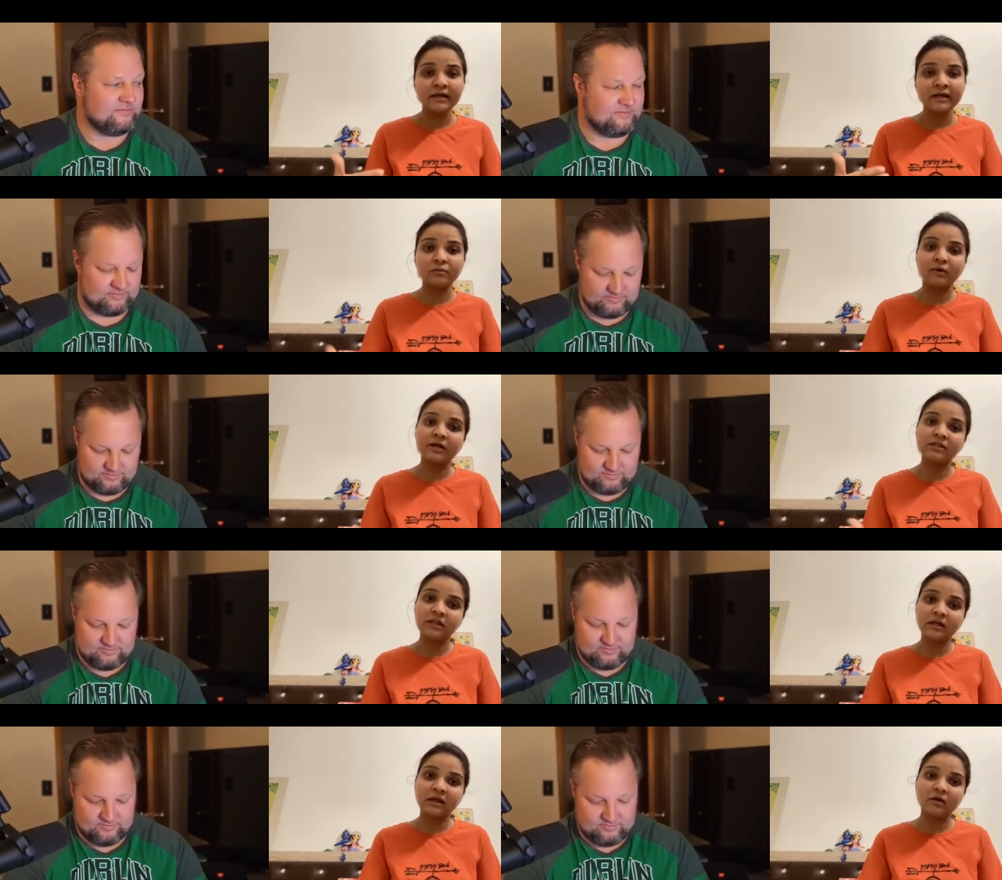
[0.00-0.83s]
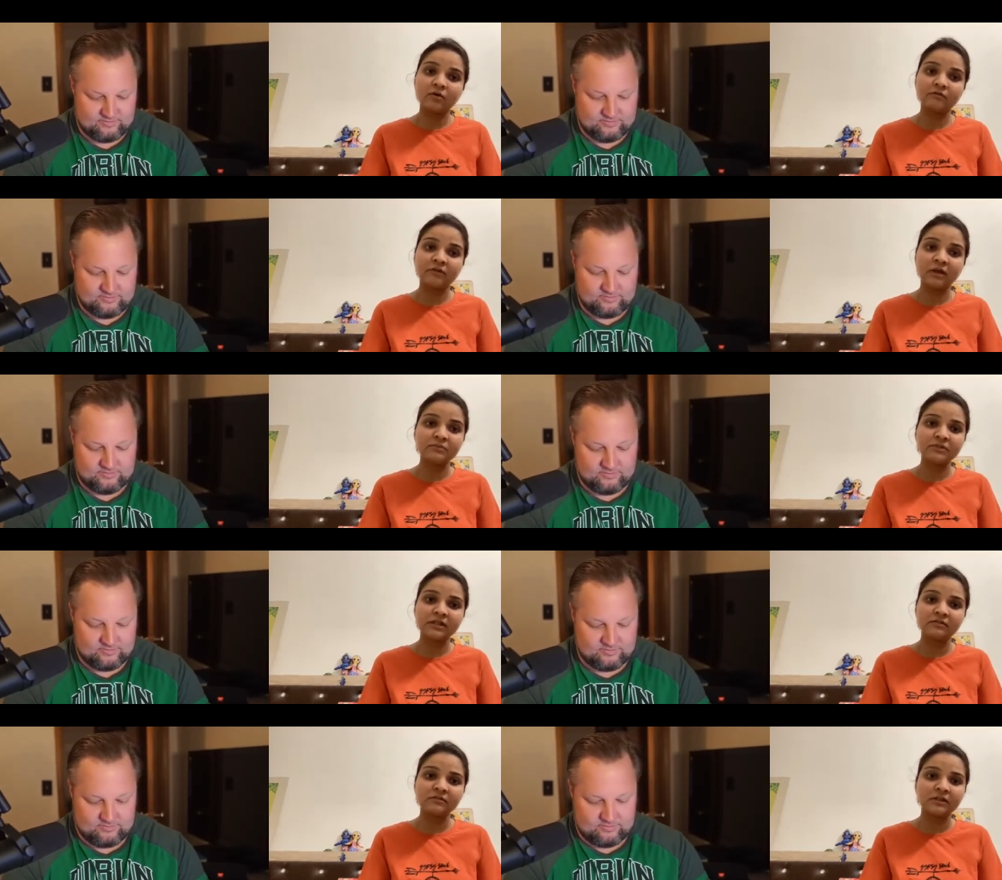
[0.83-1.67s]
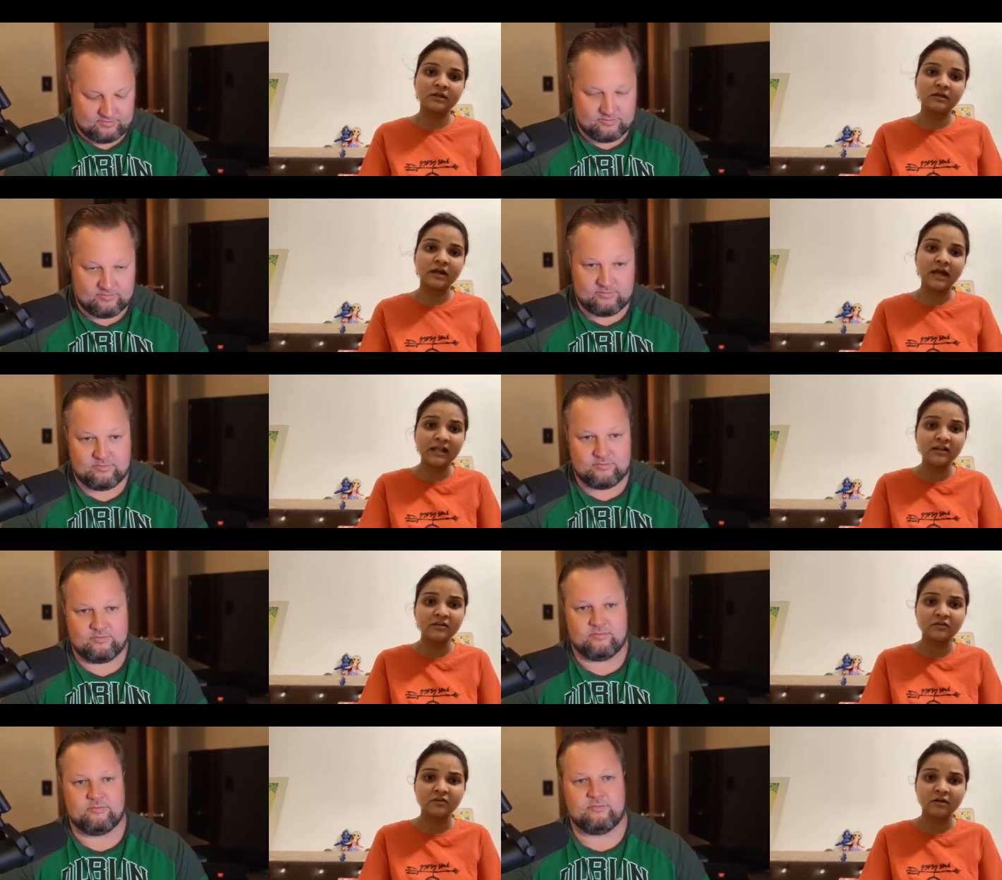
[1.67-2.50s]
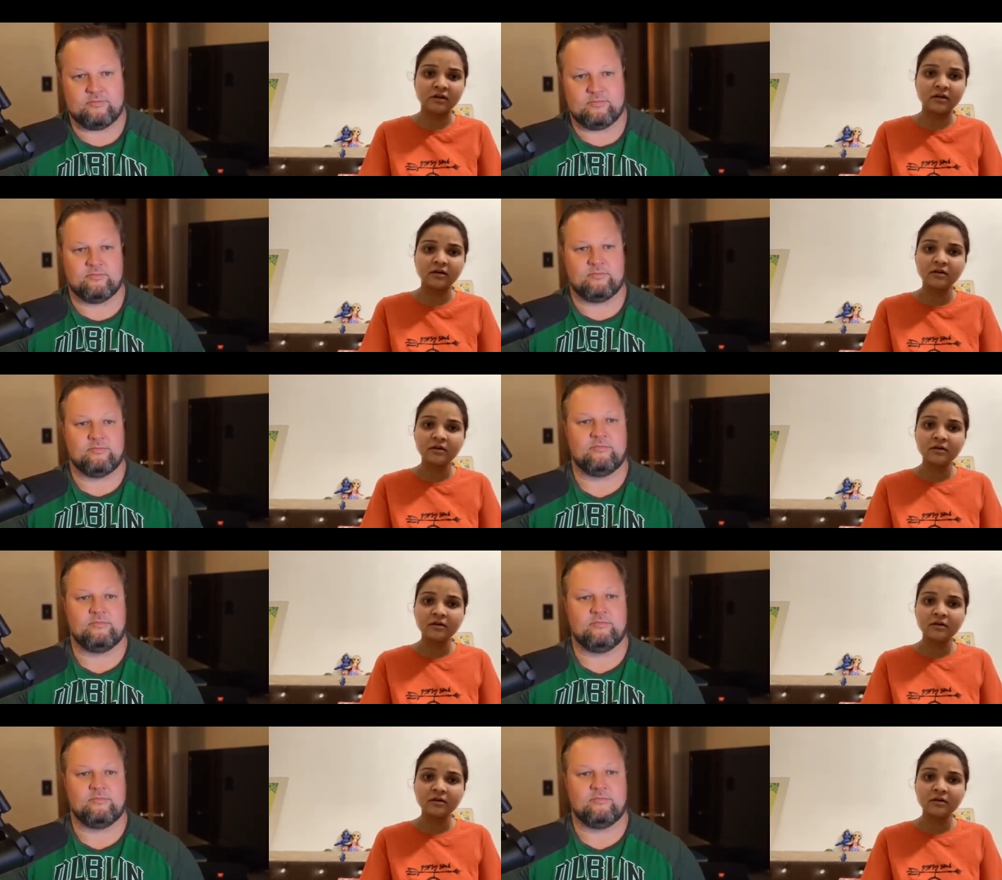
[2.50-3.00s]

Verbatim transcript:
Speaker 1: can one take care of themselves and health really